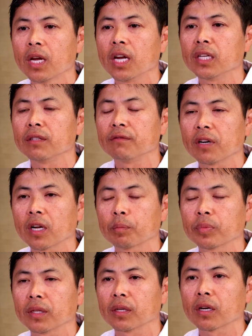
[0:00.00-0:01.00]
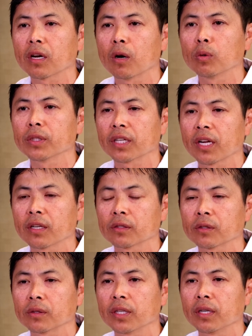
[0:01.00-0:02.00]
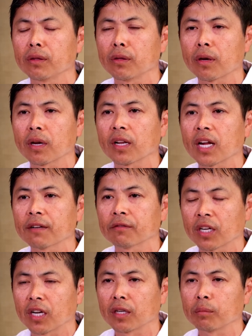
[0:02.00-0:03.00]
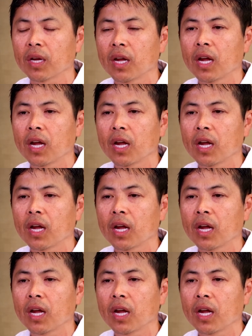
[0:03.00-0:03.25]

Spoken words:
in developing colon cancer in their lifetime